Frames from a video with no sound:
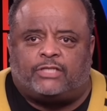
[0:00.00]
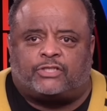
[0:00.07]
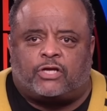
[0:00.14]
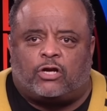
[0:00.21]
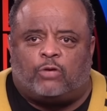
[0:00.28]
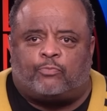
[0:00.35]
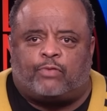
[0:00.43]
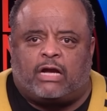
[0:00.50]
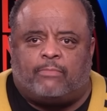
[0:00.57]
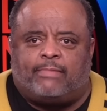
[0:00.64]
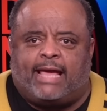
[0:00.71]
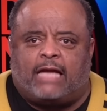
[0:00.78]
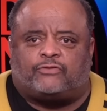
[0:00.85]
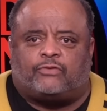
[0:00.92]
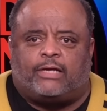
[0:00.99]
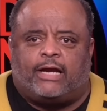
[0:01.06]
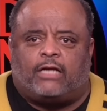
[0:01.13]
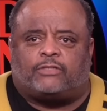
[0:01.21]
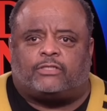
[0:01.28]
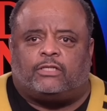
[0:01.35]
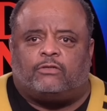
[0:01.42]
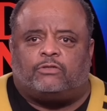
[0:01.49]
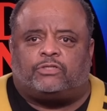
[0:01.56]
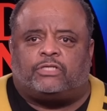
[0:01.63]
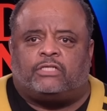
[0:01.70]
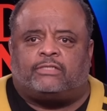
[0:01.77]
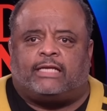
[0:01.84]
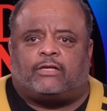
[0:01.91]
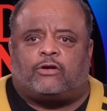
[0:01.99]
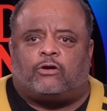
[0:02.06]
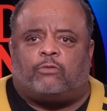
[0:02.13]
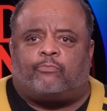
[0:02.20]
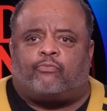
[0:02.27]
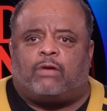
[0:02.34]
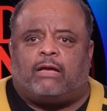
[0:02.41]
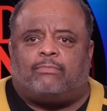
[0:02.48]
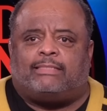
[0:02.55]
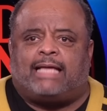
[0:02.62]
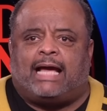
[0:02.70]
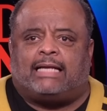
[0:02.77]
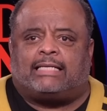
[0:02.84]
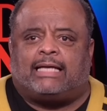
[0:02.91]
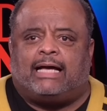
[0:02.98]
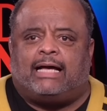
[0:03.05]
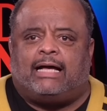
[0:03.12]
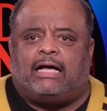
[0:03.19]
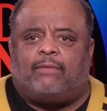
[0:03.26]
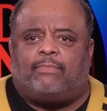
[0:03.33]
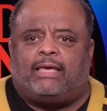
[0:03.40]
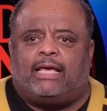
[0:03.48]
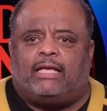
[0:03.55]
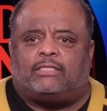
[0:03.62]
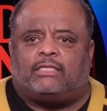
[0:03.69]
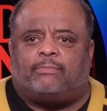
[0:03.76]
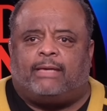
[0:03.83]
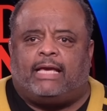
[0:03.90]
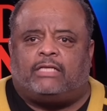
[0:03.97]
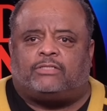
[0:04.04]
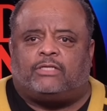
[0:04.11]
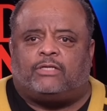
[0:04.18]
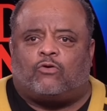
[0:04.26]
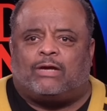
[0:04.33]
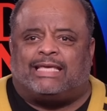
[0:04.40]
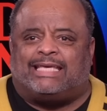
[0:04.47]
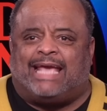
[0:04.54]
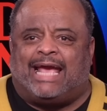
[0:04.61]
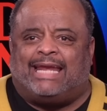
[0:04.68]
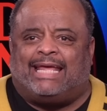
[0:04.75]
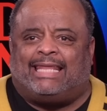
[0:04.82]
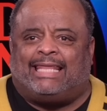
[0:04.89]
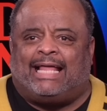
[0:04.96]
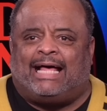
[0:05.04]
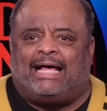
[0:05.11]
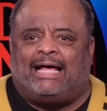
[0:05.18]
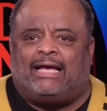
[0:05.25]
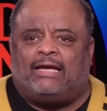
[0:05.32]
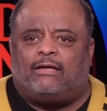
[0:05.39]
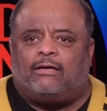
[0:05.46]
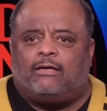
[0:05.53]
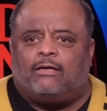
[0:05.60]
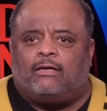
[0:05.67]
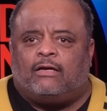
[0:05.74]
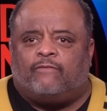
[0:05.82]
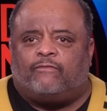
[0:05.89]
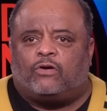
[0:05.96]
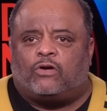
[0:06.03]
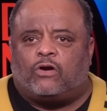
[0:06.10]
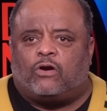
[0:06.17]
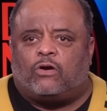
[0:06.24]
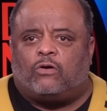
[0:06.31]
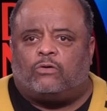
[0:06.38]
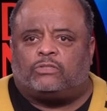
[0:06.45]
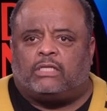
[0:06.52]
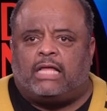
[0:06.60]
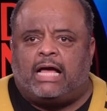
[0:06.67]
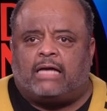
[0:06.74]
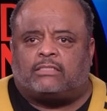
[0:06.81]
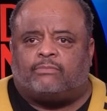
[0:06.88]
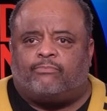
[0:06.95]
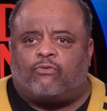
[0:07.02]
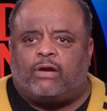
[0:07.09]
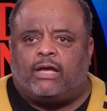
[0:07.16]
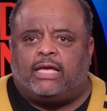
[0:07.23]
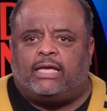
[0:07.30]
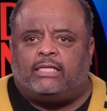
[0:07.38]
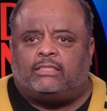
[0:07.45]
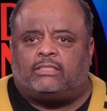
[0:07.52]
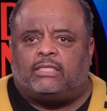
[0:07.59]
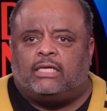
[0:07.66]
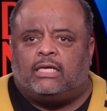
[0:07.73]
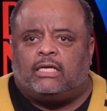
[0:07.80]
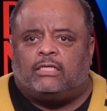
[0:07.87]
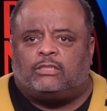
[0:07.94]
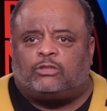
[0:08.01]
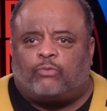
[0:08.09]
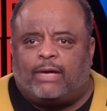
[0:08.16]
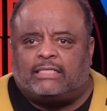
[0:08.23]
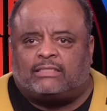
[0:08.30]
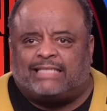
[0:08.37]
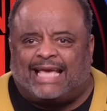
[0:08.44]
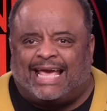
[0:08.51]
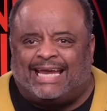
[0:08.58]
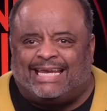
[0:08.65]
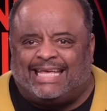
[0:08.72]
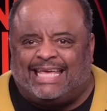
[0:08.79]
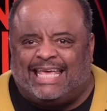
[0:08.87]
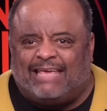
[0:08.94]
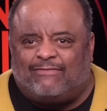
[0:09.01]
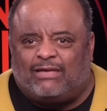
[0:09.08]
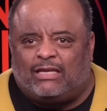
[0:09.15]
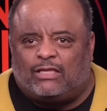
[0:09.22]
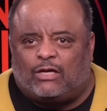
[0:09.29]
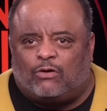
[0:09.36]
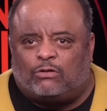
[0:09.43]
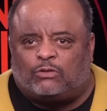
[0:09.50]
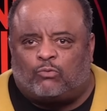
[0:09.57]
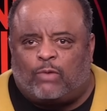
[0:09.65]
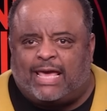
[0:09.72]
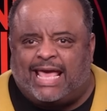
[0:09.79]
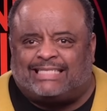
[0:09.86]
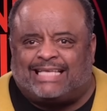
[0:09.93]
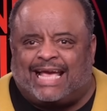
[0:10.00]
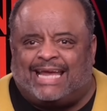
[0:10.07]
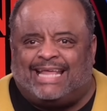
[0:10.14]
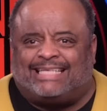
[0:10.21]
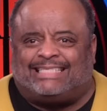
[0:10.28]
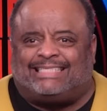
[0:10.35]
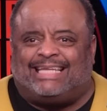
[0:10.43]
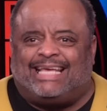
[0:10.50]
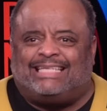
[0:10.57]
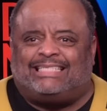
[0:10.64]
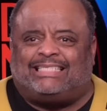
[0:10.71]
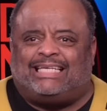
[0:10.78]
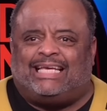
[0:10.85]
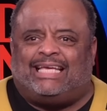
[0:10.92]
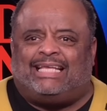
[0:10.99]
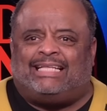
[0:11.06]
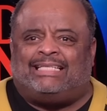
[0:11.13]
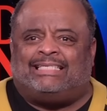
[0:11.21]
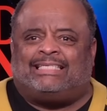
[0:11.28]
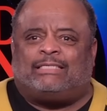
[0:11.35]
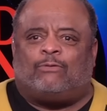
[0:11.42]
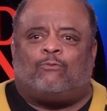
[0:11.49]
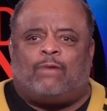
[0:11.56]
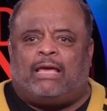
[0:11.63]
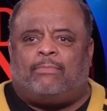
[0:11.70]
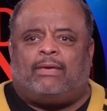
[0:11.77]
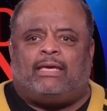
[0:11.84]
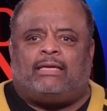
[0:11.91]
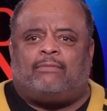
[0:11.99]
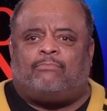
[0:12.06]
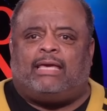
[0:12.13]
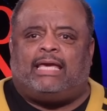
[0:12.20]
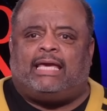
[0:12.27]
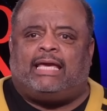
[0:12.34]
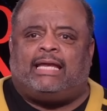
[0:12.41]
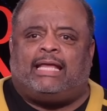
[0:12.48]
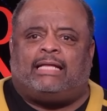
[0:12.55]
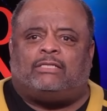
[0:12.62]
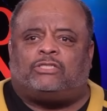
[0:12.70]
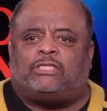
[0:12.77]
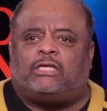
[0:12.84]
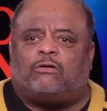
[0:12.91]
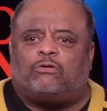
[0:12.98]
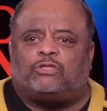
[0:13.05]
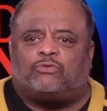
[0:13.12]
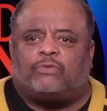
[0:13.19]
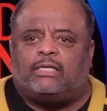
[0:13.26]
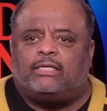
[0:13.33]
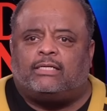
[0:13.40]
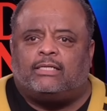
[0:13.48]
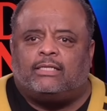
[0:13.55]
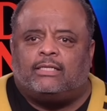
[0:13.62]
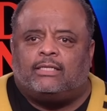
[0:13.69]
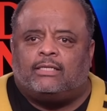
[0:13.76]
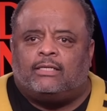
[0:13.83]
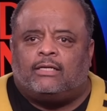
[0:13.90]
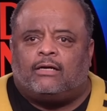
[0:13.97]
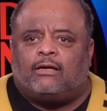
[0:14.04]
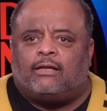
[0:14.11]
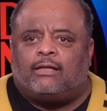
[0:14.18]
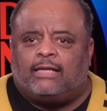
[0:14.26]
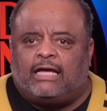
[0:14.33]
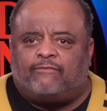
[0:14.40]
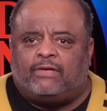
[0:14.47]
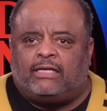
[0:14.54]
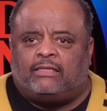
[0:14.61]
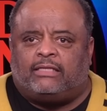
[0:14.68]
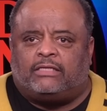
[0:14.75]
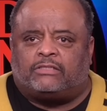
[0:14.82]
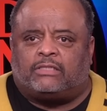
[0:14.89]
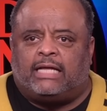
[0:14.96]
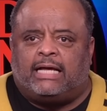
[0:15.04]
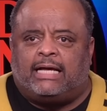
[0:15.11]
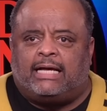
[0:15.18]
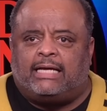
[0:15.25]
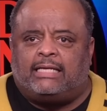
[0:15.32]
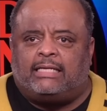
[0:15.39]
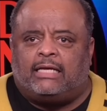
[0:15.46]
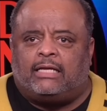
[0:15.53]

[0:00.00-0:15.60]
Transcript: Curl Prep Natural Hair Solutions at curlprep.com is an amazing organic line for curls, locks, braids, twists, and even those wigs and extensions. Women, men, and children are loving this line.